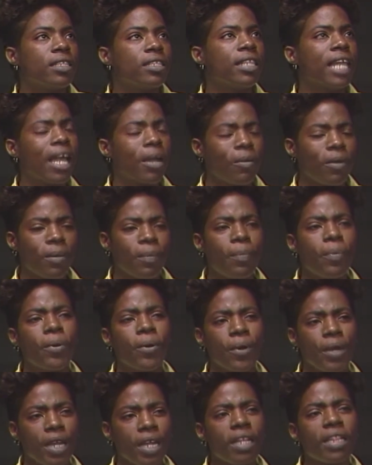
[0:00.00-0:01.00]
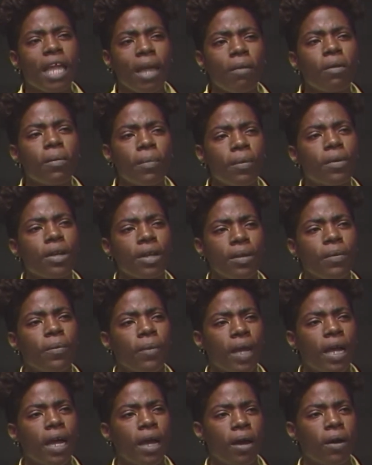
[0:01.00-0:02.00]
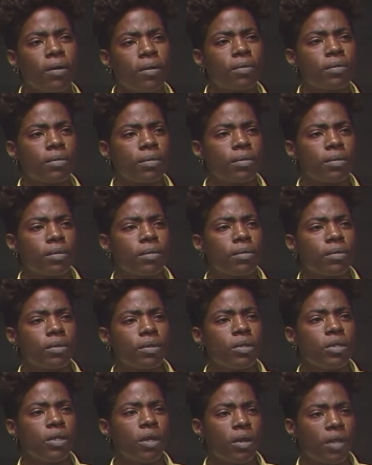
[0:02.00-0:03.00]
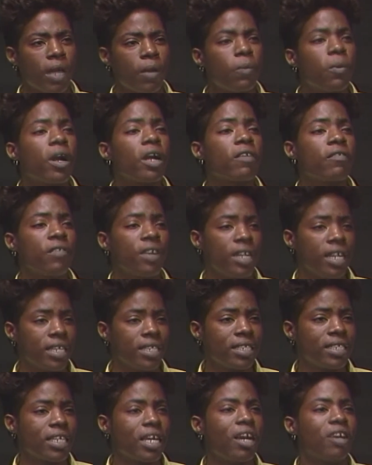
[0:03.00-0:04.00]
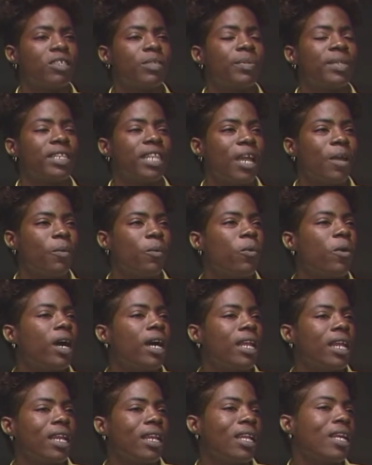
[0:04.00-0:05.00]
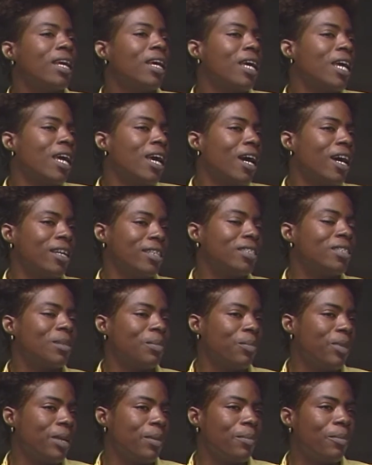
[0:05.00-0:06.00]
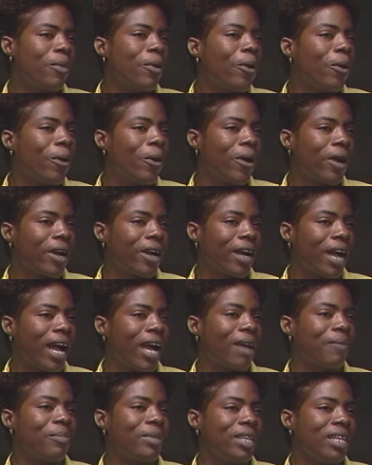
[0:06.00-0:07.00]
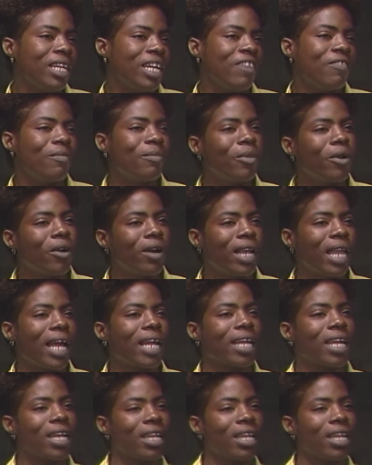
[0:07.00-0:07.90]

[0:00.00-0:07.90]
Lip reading: They were pretty well. They were born and worked for themselves, but they wanted us to be more, I believe, more like